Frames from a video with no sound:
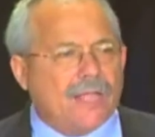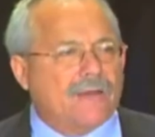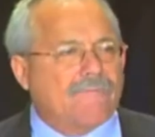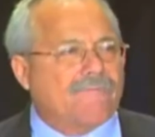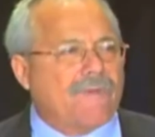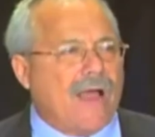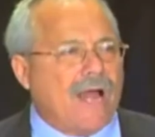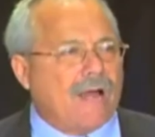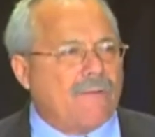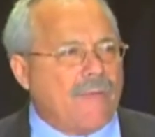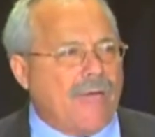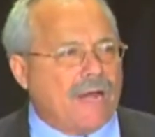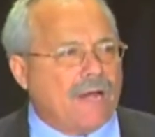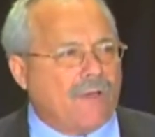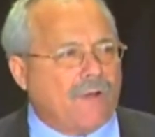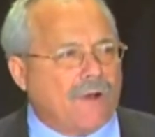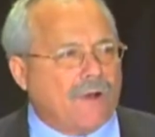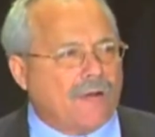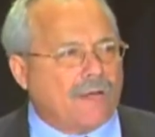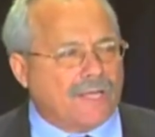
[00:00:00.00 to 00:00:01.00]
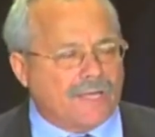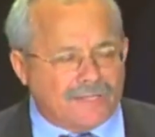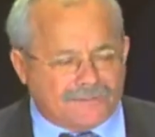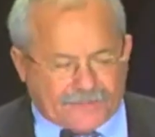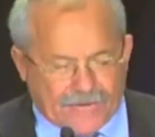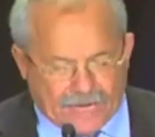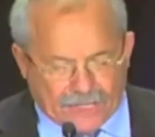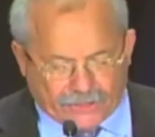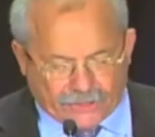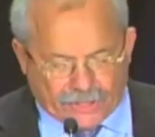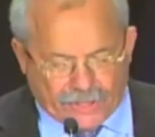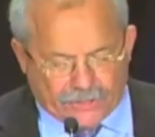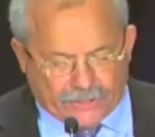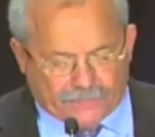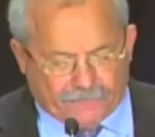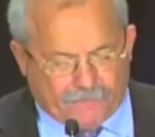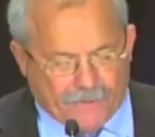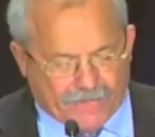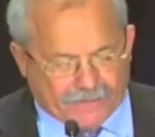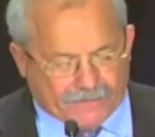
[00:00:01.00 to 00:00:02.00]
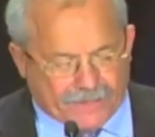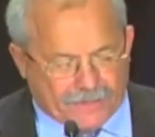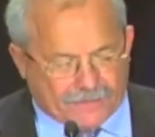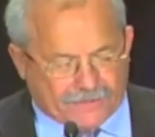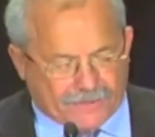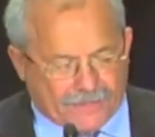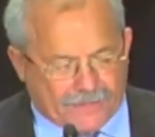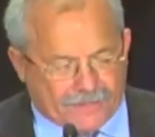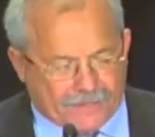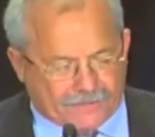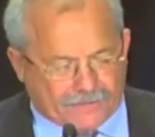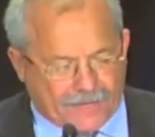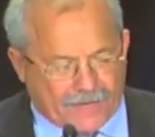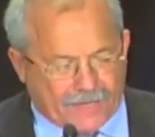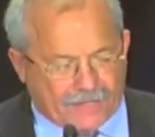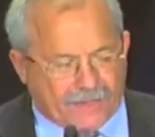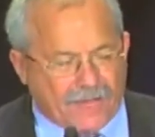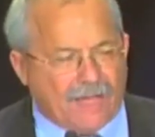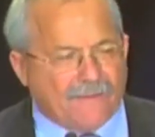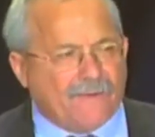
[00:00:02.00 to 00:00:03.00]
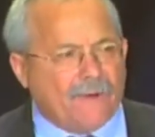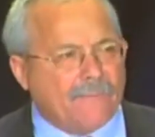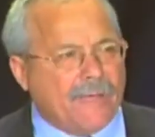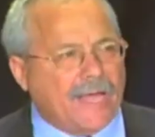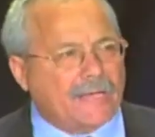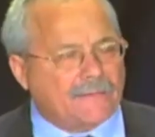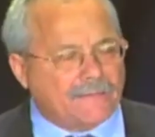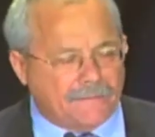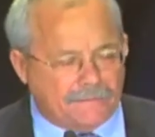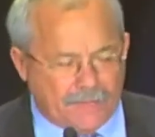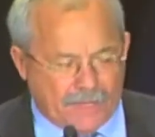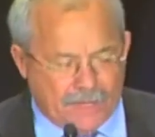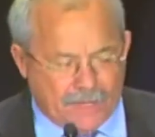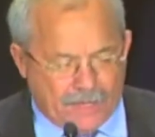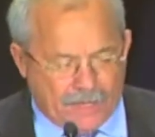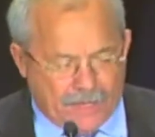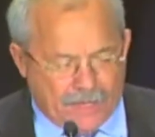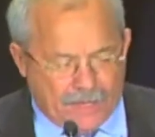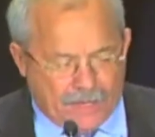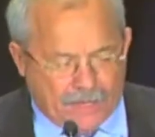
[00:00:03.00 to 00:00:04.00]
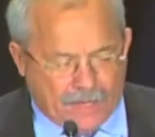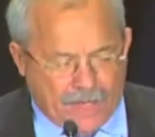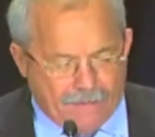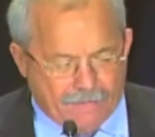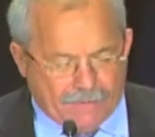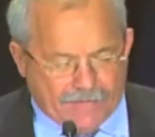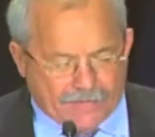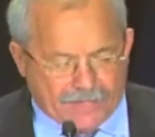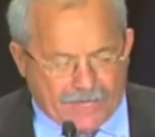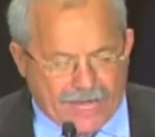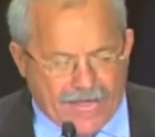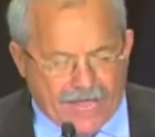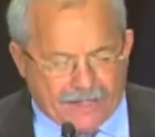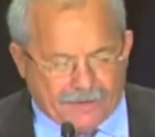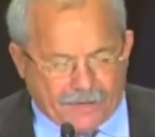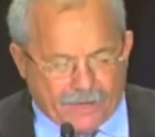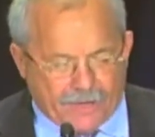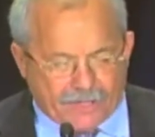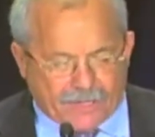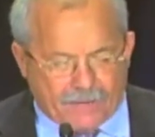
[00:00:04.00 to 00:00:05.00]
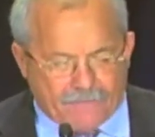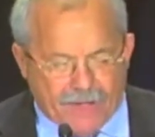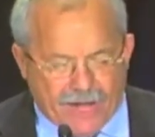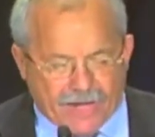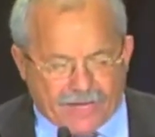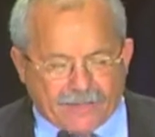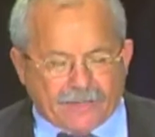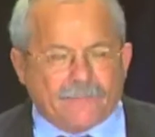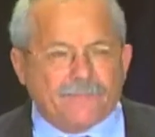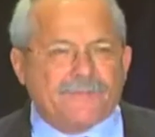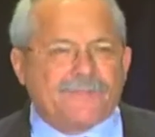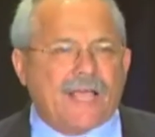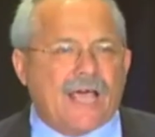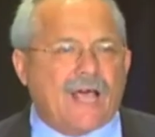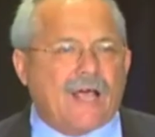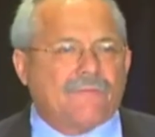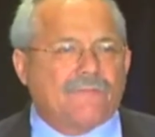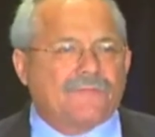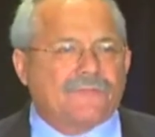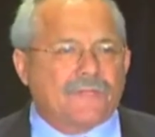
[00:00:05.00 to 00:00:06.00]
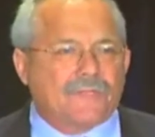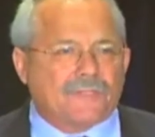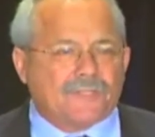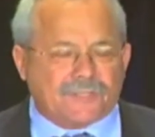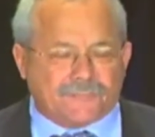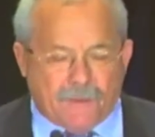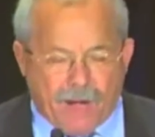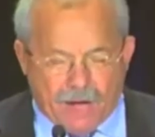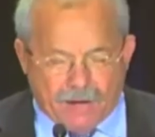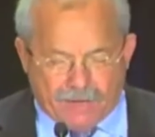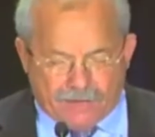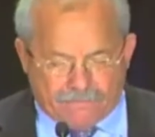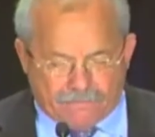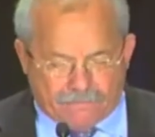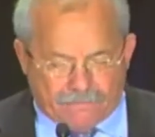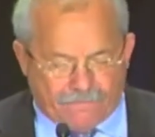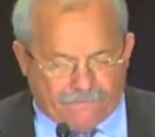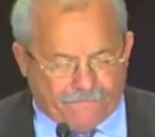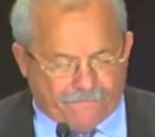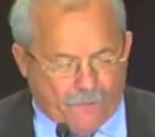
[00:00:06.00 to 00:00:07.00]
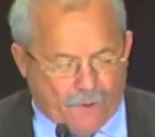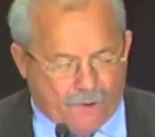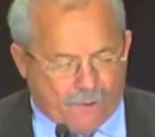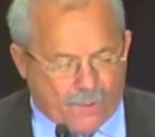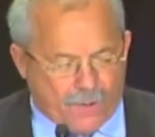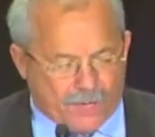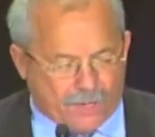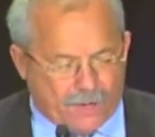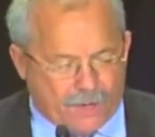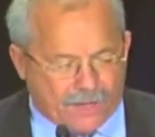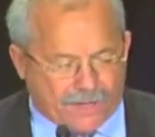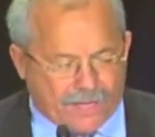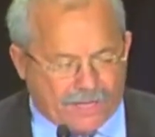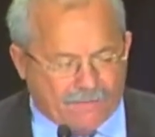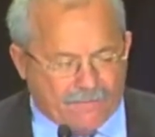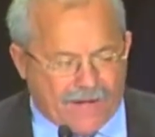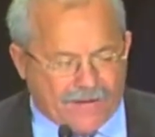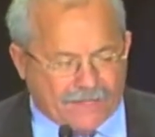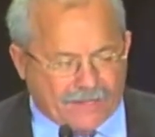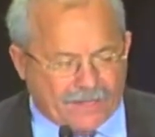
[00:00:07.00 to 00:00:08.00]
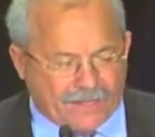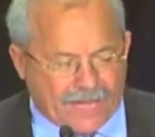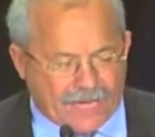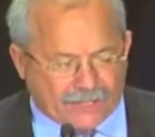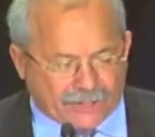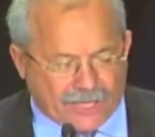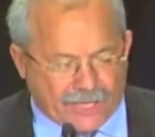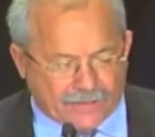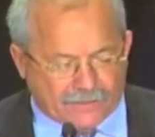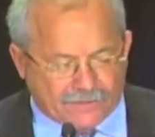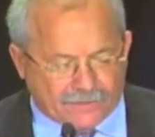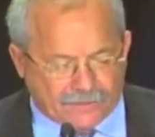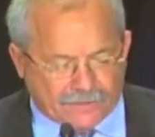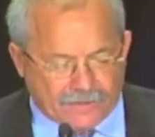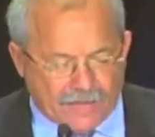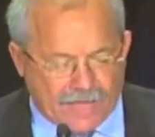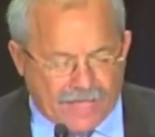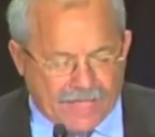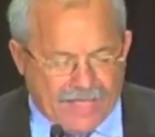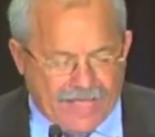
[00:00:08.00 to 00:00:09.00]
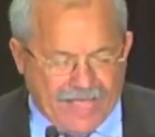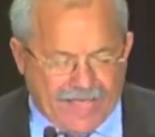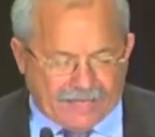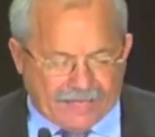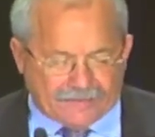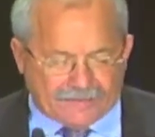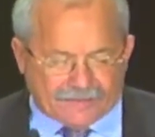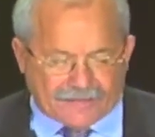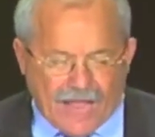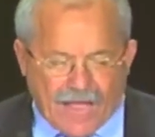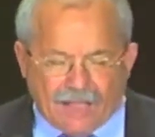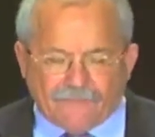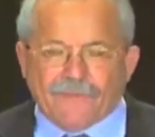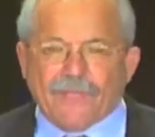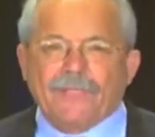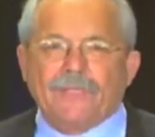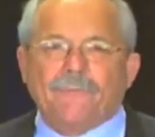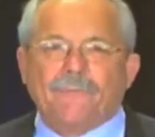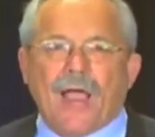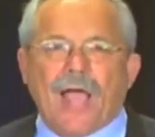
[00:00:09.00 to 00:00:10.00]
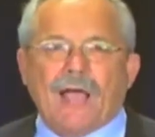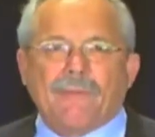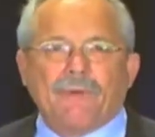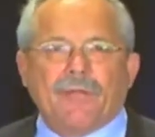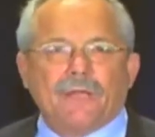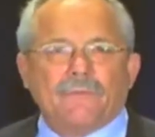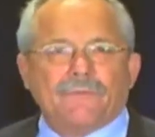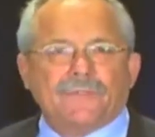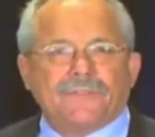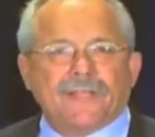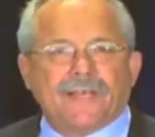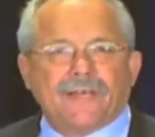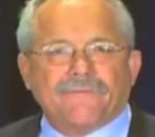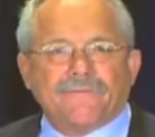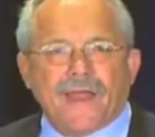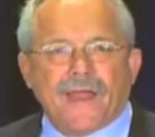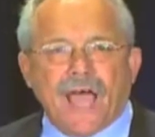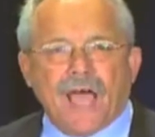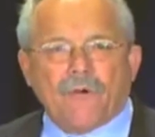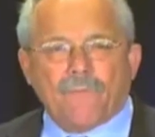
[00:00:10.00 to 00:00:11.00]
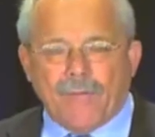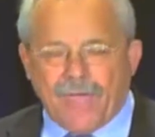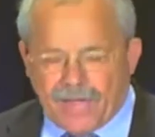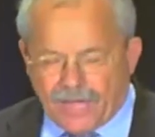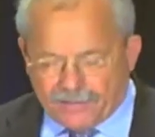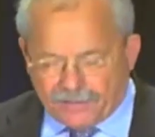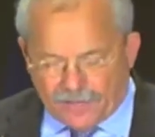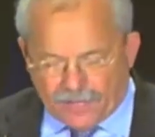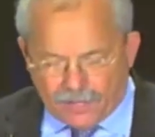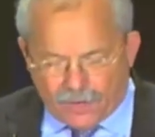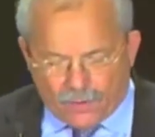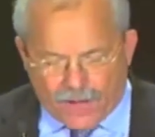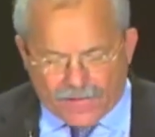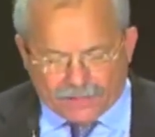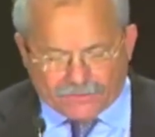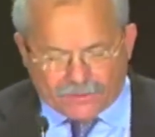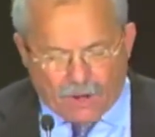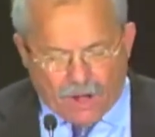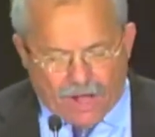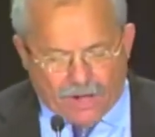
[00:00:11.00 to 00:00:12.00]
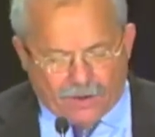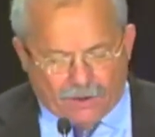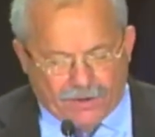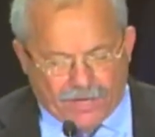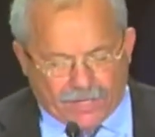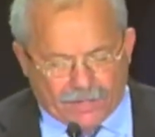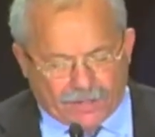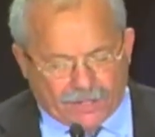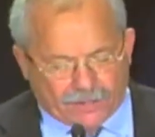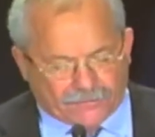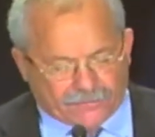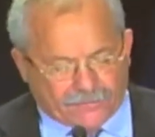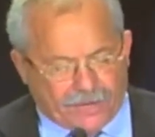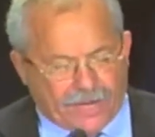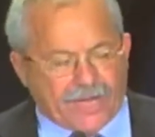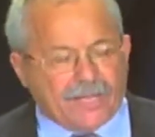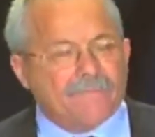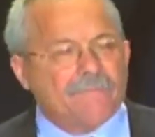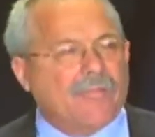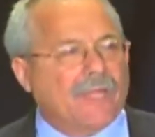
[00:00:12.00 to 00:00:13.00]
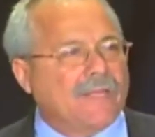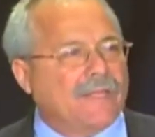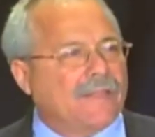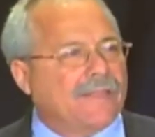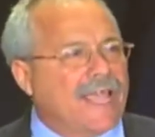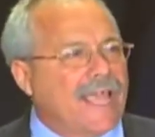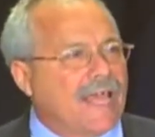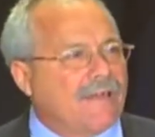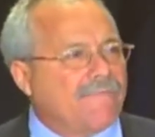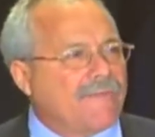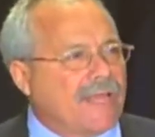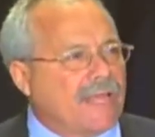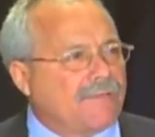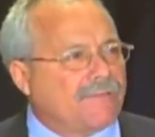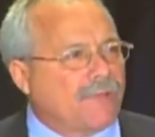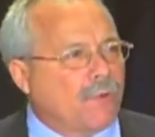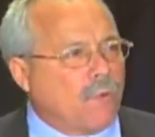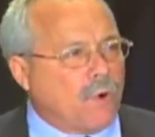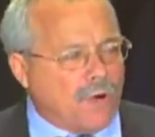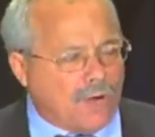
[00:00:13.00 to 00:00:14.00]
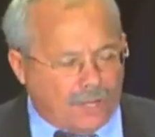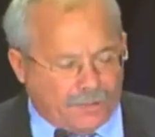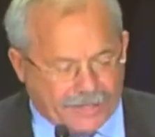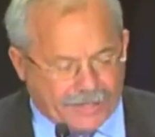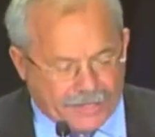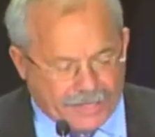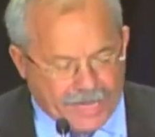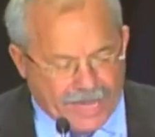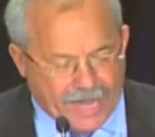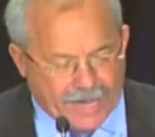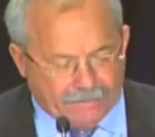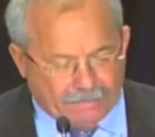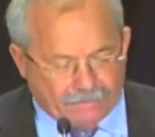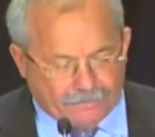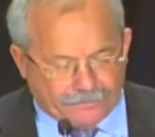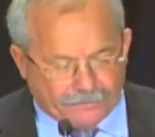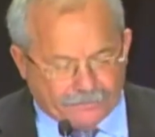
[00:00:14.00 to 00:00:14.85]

environmental organizations, businesses, and government coming together and committing themselves to smart, forward-looking regulations and solving the problems that have now made the U.S. auto industry the envy of the world again.